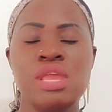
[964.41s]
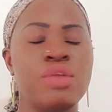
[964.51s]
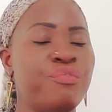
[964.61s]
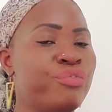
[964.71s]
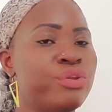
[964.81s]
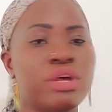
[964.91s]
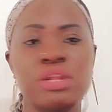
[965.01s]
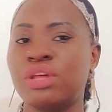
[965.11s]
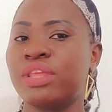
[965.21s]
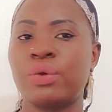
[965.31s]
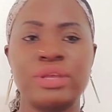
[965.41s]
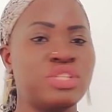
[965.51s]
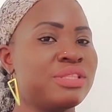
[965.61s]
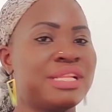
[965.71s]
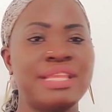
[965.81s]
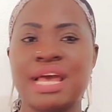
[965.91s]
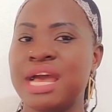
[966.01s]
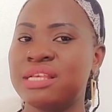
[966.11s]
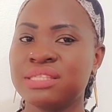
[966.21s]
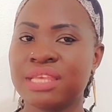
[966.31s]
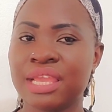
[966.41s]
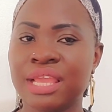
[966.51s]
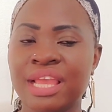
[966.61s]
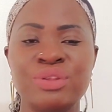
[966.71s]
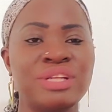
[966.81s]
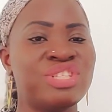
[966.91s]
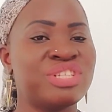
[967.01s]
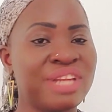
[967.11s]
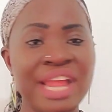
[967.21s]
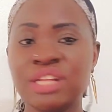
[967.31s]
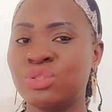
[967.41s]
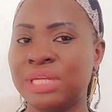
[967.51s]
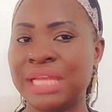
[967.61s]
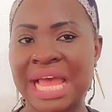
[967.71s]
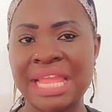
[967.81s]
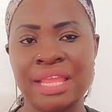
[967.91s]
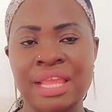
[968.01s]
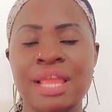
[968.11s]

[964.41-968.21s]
if you don't know the question that they're asking and you're trying to lie,